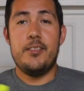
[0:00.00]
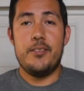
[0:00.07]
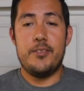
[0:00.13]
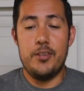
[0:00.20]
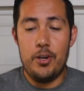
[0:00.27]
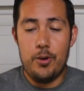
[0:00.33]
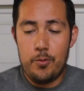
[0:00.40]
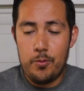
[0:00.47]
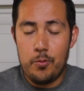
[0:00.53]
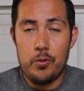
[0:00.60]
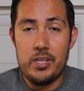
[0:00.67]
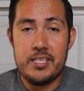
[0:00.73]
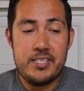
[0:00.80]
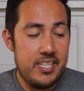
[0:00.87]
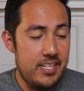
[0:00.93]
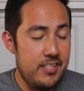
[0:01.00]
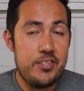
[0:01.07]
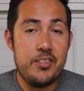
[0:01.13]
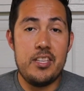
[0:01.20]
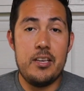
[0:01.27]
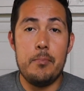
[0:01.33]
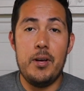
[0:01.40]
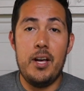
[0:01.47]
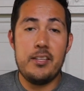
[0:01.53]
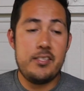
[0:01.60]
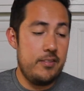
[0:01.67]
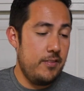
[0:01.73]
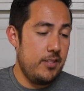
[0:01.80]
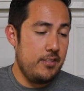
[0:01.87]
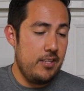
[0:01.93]
So let's get into the
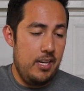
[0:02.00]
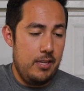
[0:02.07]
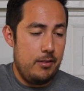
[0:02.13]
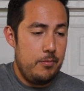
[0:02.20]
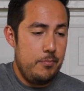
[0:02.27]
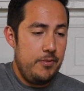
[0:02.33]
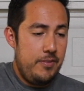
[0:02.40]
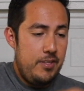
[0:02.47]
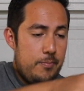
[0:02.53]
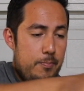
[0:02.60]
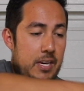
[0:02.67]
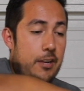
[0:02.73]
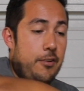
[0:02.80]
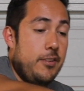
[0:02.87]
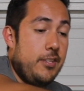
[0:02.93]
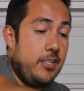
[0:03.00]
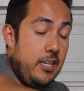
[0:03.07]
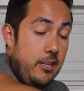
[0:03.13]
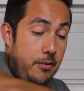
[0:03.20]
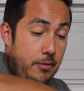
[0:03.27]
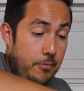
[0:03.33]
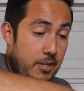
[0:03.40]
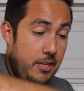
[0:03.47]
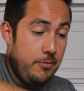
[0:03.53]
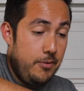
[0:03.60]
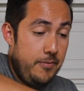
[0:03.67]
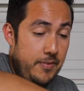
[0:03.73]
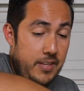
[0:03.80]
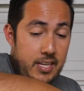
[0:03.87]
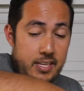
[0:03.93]
unboxing of this guy. I'm going to move these batteries here out of the way
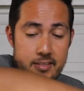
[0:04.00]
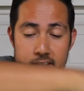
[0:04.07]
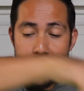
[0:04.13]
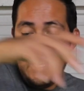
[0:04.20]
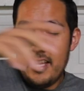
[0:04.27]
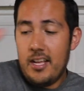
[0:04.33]
real fast.